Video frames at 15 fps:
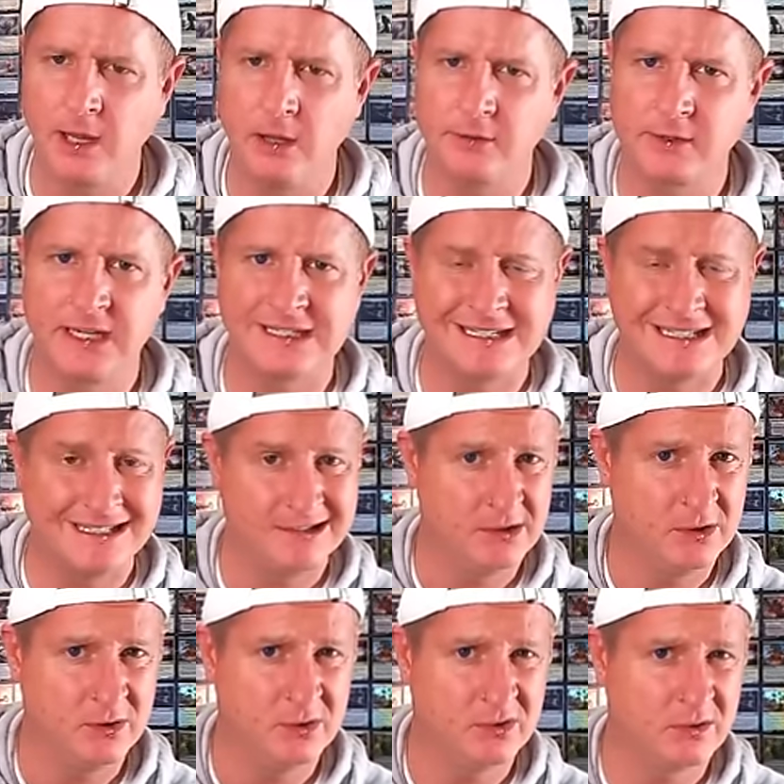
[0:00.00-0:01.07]
else got
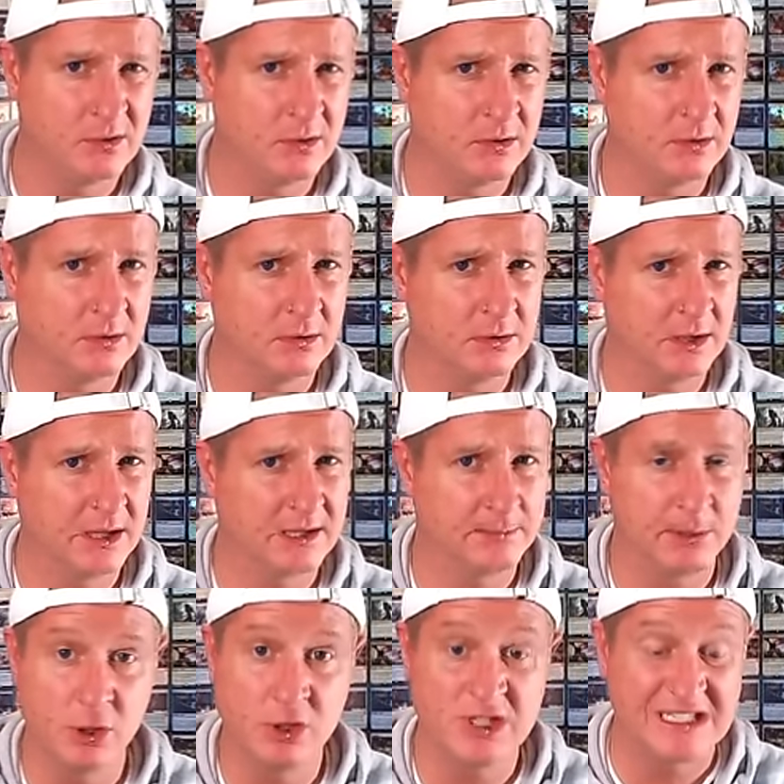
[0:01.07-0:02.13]
tattoos or like
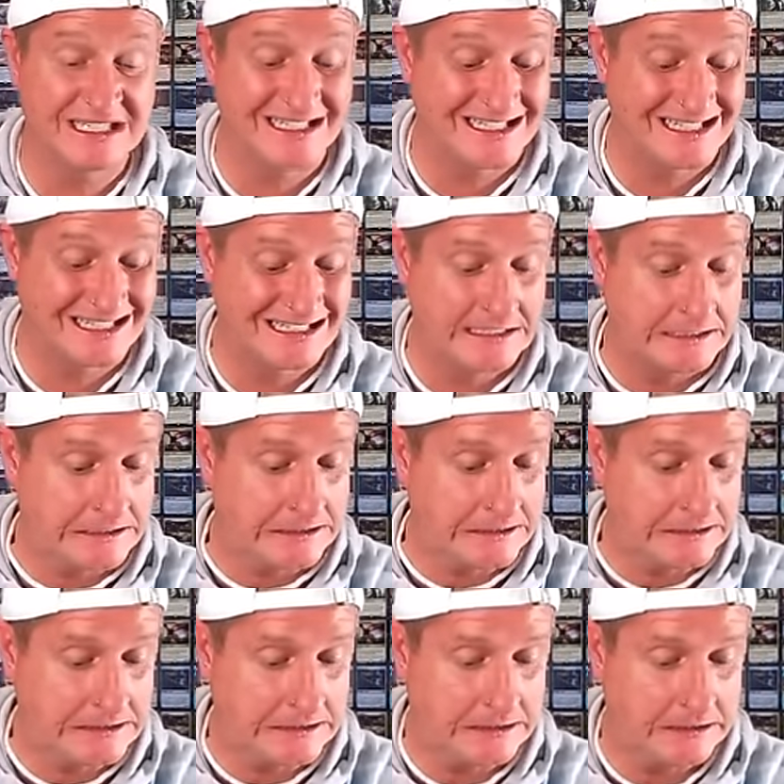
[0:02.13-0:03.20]
piercings,
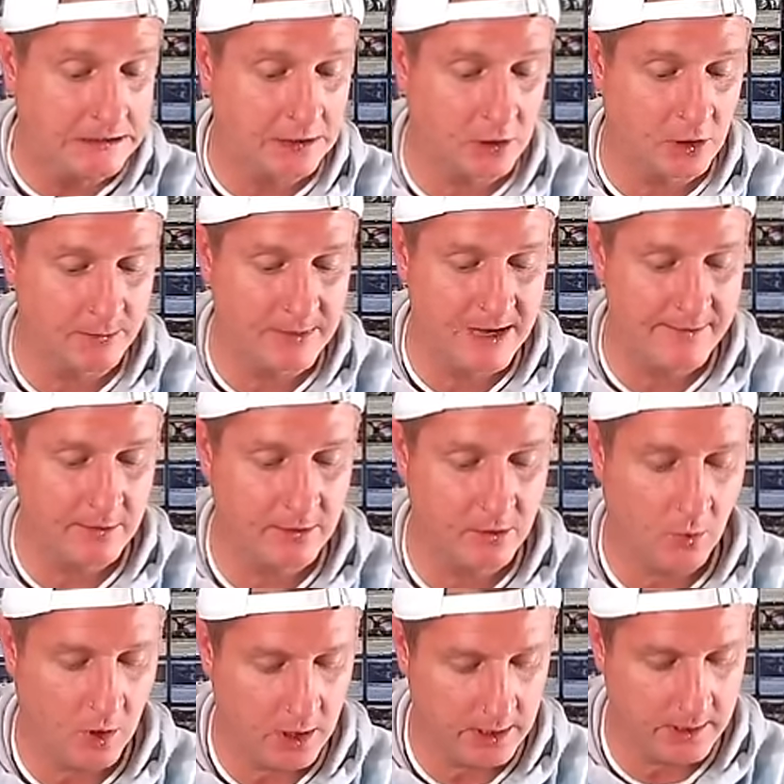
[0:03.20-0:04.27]
or am I the only
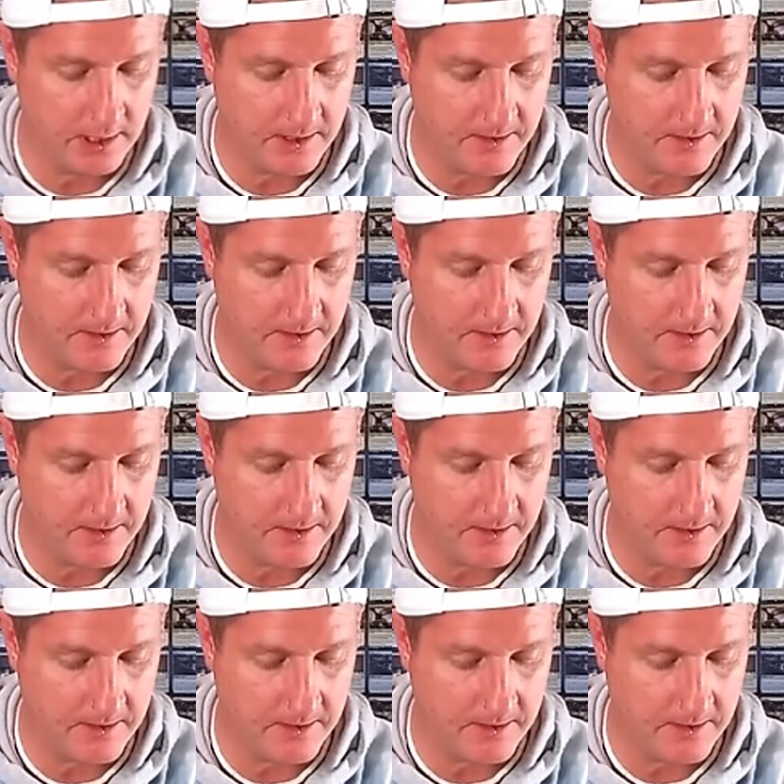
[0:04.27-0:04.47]
one?